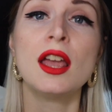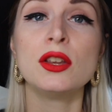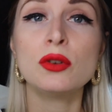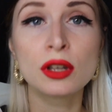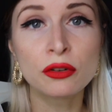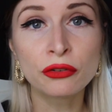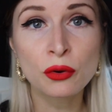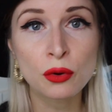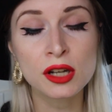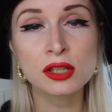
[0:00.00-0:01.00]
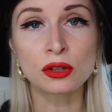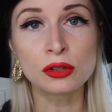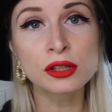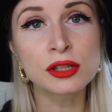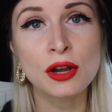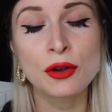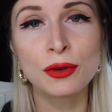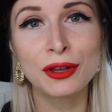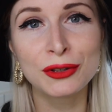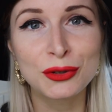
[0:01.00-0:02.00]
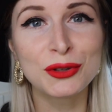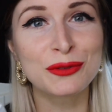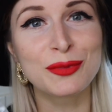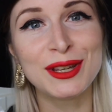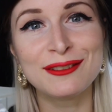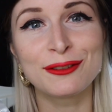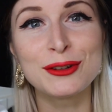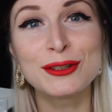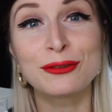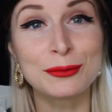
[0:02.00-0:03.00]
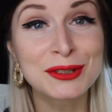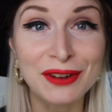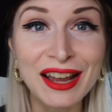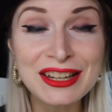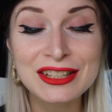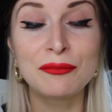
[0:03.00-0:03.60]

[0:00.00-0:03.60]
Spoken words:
You can of course also cook your beetroots from scratch,